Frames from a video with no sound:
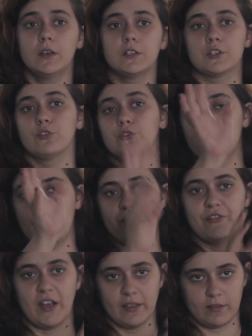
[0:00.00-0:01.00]
So do
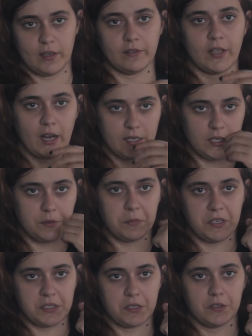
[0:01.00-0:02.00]
that fine thing that I did,
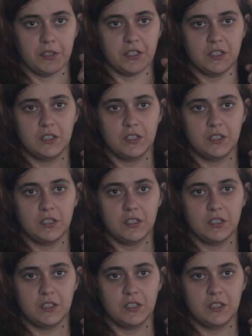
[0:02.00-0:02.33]
basically.